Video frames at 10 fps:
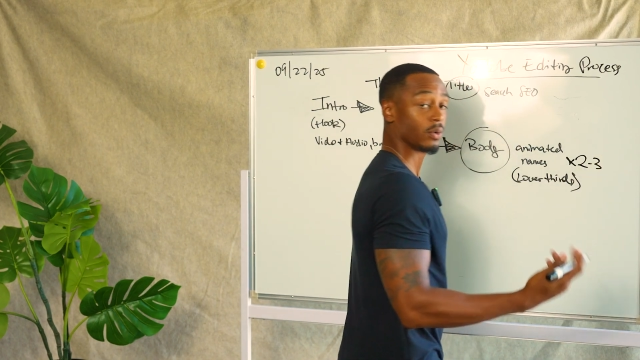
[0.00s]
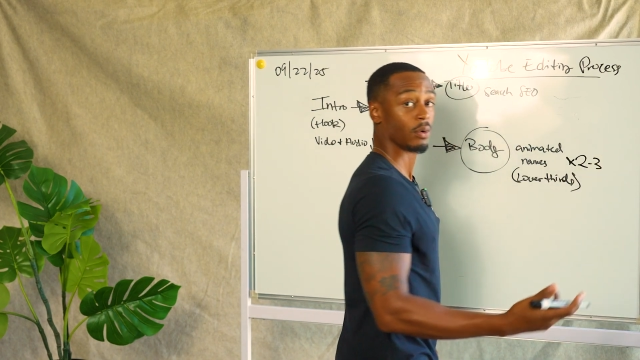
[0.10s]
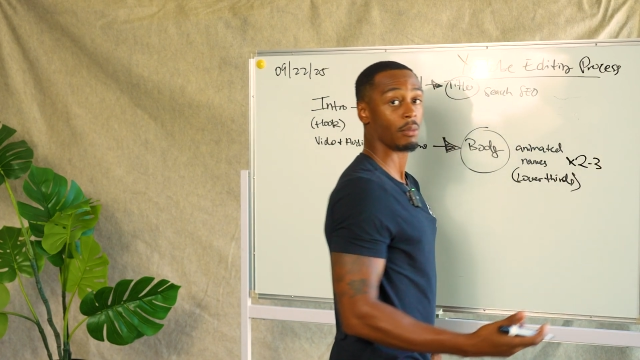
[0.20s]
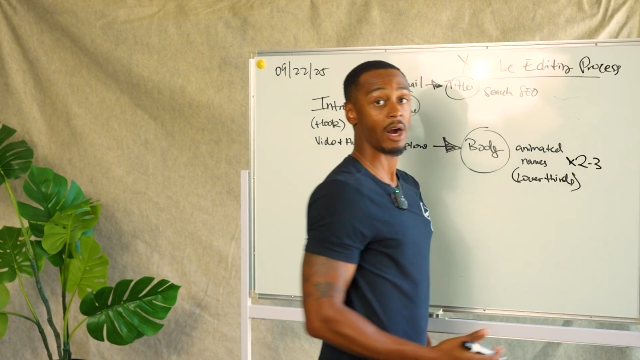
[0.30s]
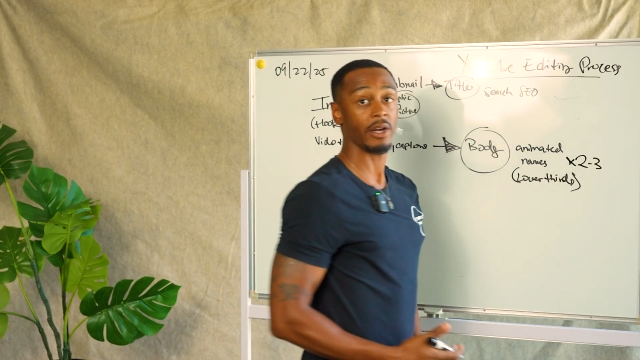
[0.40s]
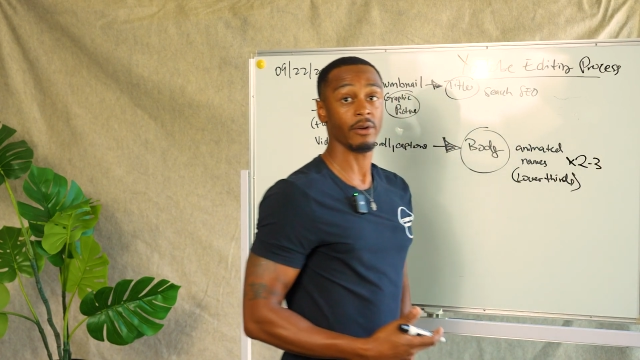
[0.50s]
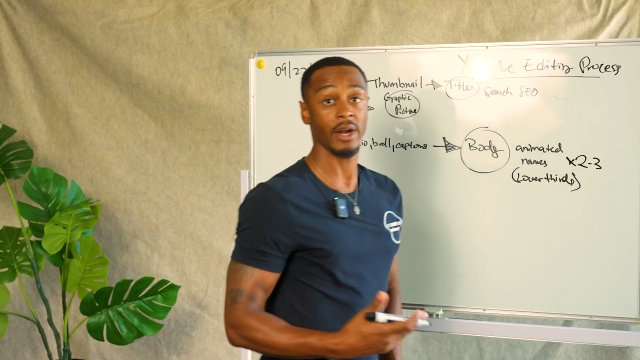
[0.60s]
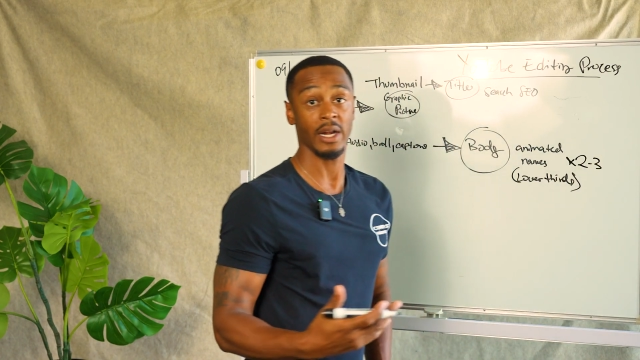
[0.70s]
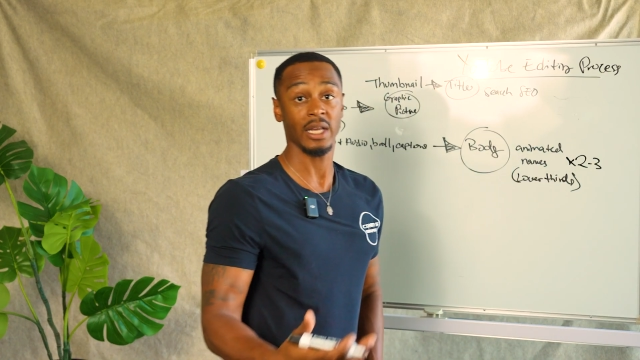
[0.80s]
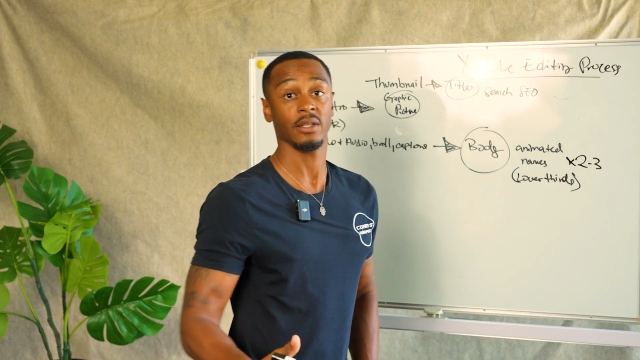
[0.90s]
a reminder
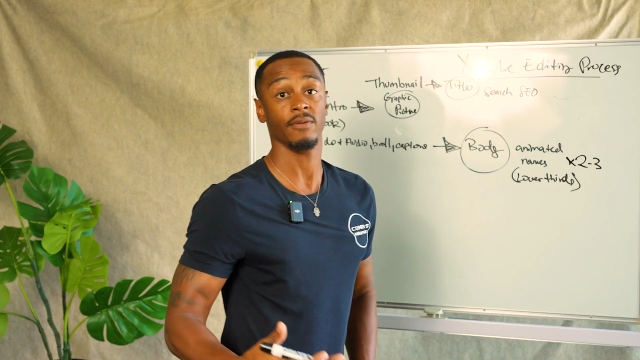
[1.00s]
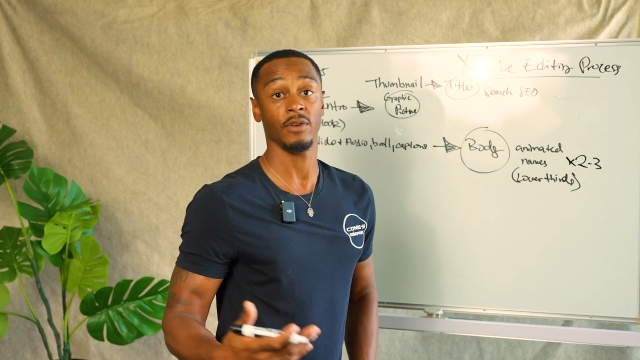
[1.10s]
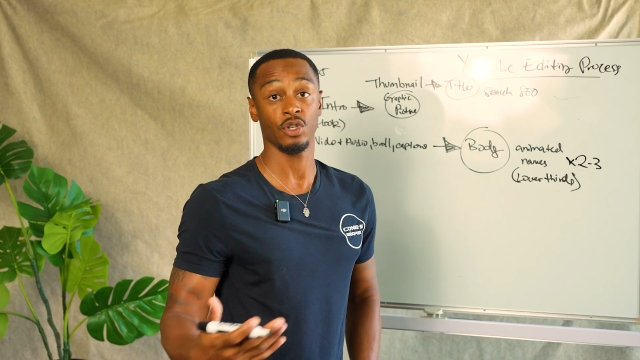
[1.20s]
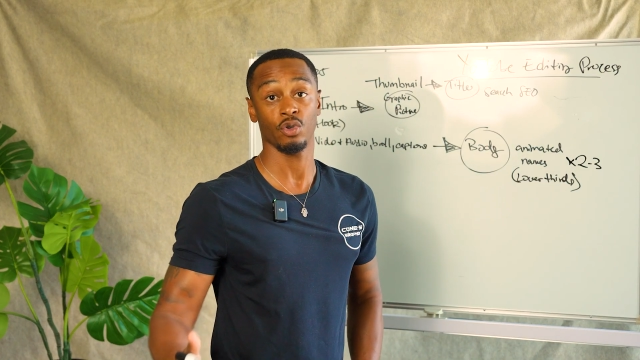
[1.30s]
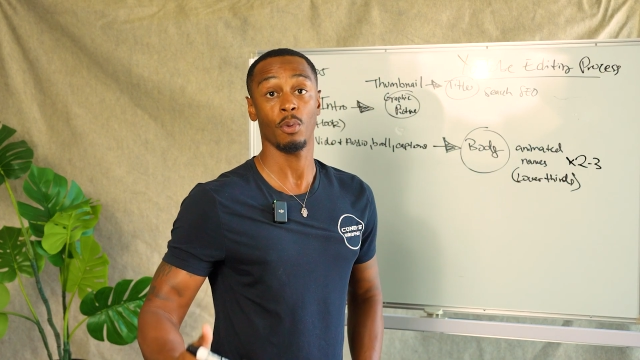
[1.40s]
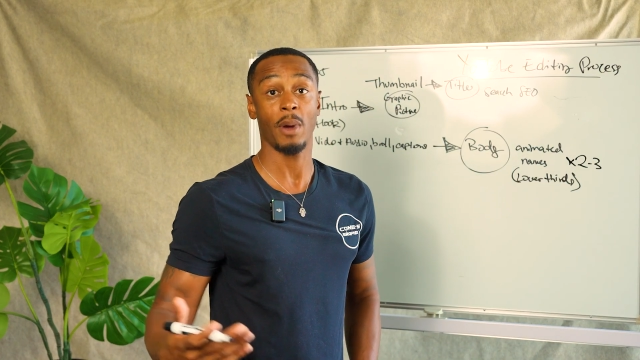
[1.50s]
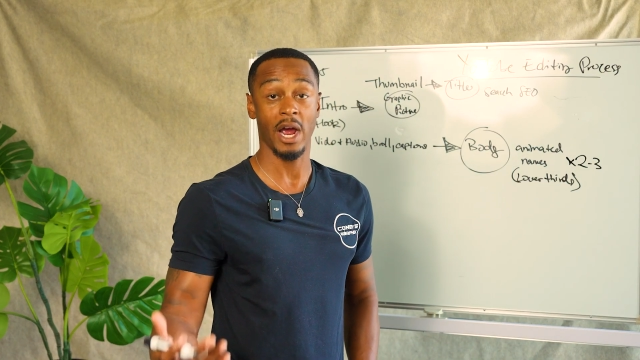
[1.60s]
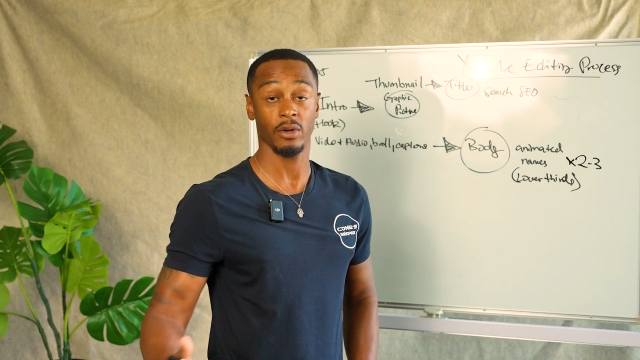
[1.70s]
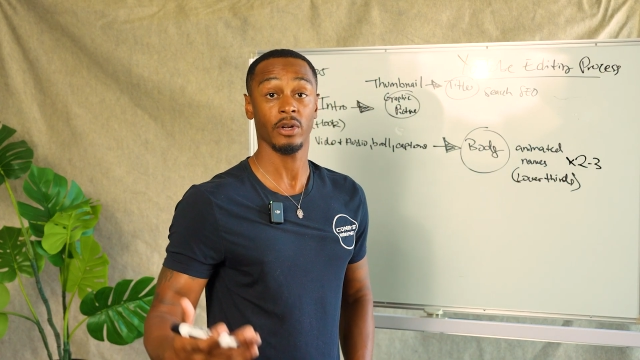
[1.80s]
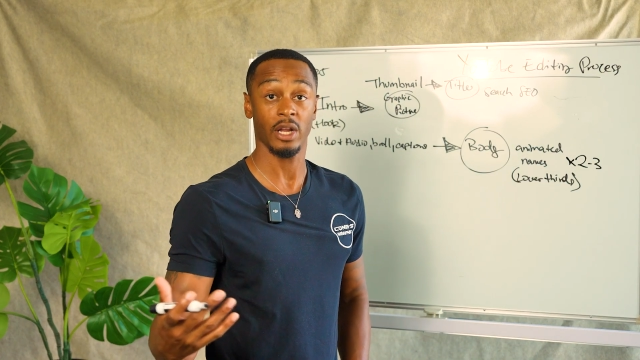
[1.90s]
and as a visual
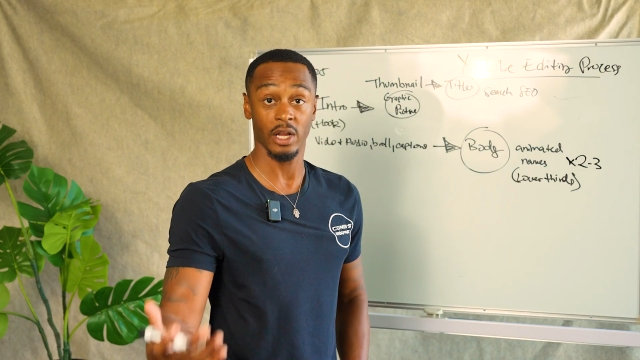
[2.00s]
pattern and